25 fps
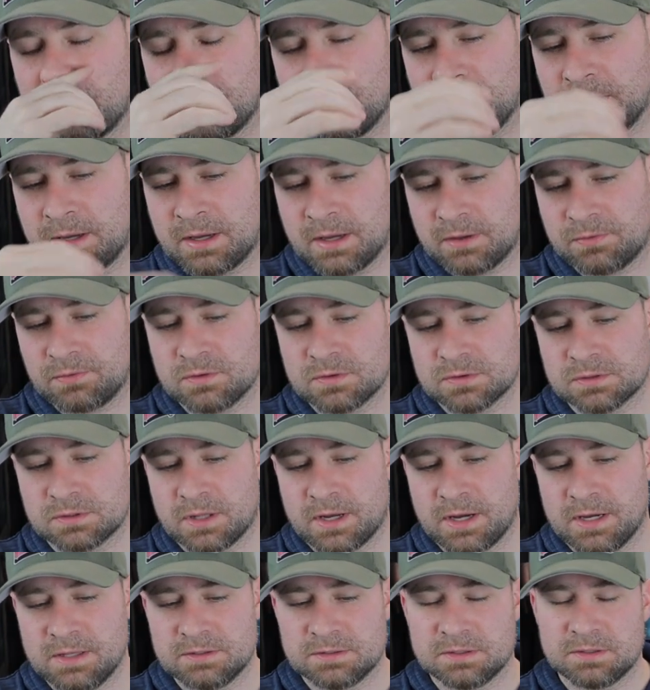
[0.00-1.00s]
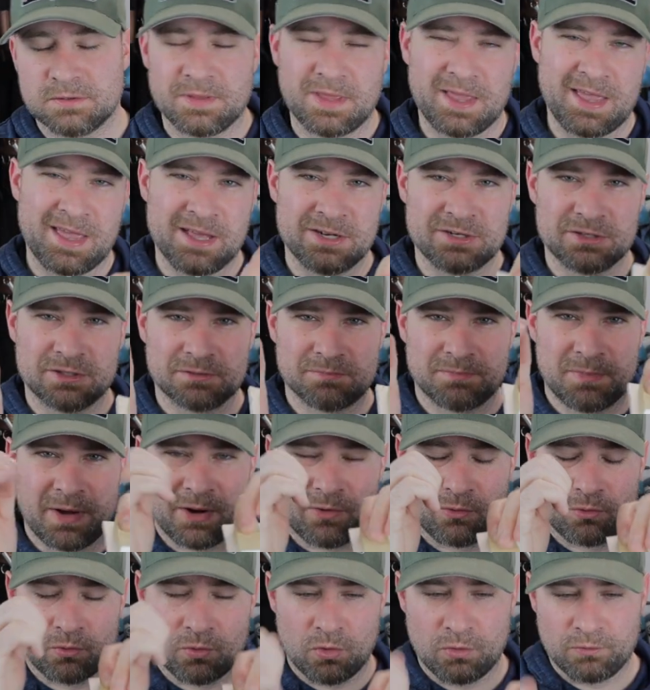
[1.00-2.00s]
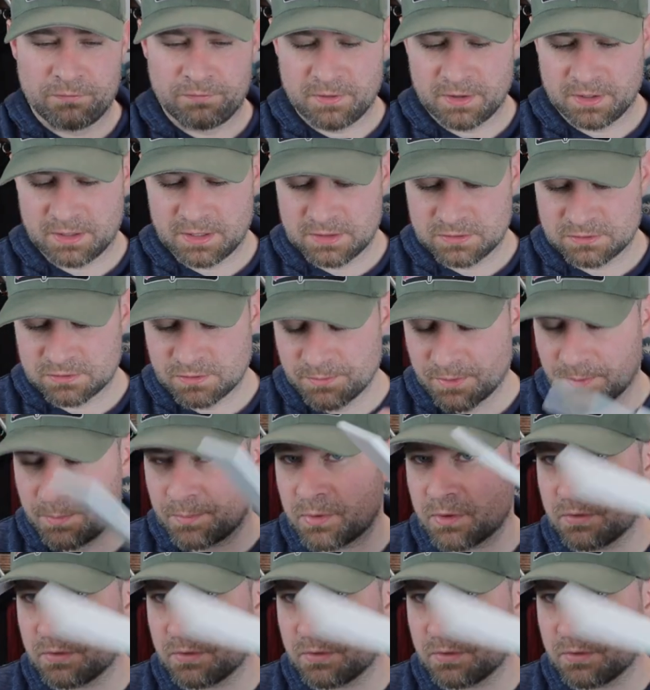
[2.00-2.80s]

I cut those lines in, the edges might roll funky. So I'm gonna